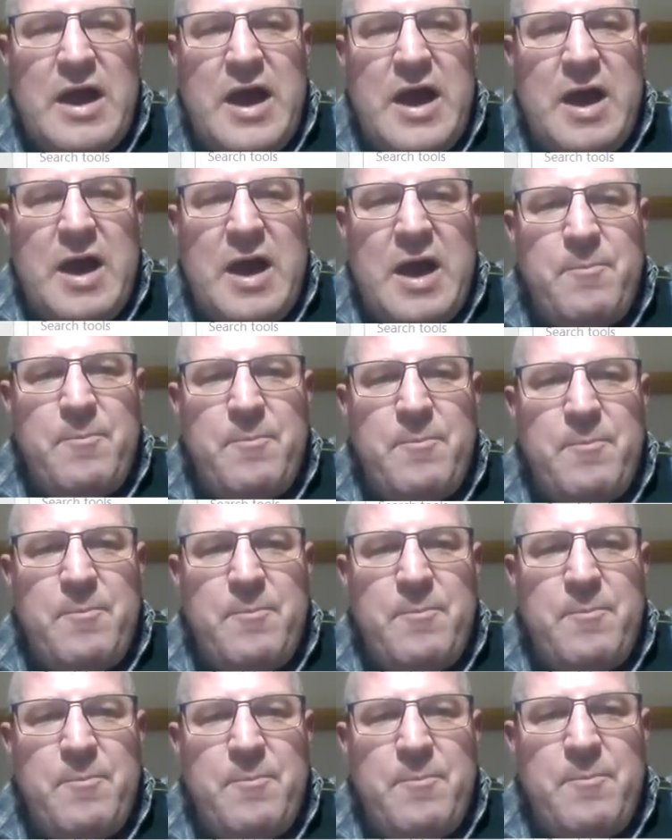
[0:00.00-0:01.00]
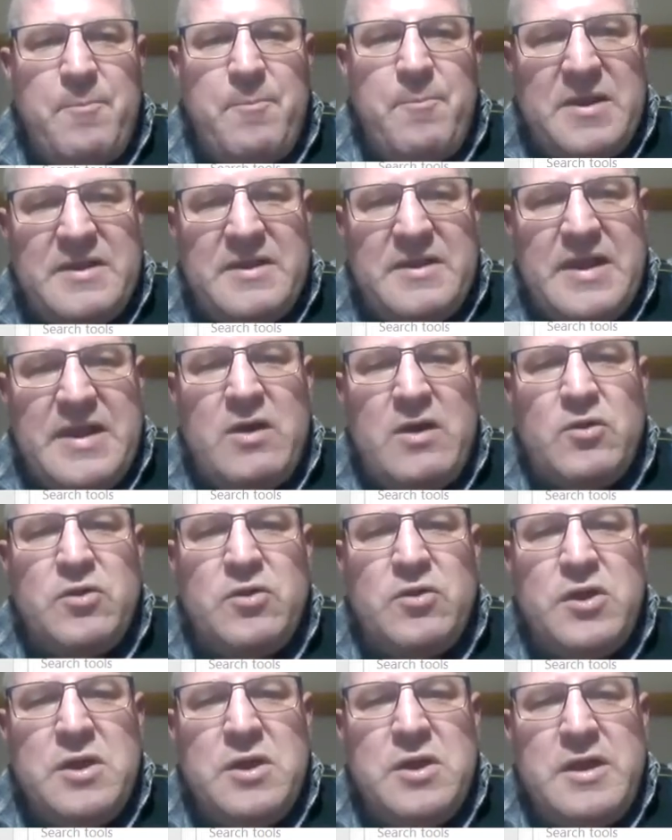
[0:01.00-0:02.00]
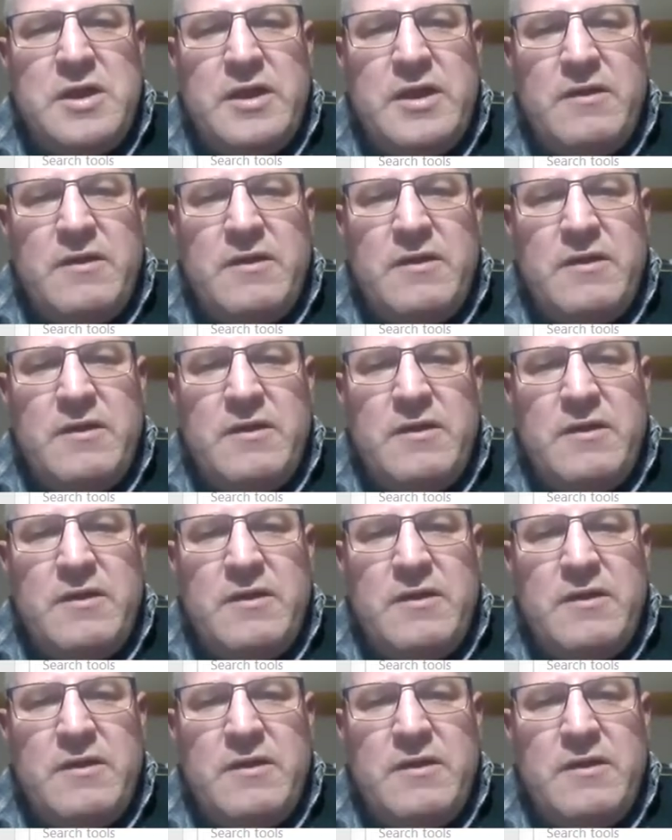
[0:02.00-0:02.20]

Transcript: up and down, up and down.